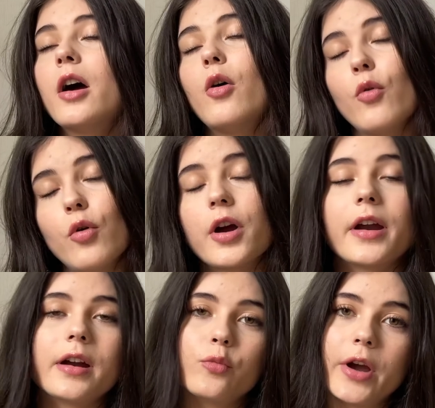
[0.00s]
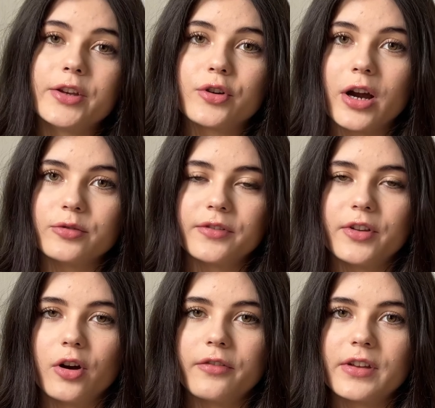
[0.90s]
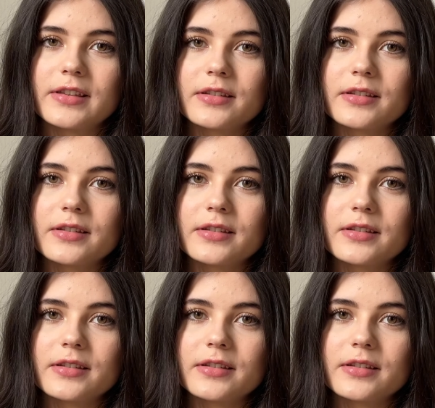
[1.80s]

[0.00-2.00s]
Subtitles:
or when you're out of the office.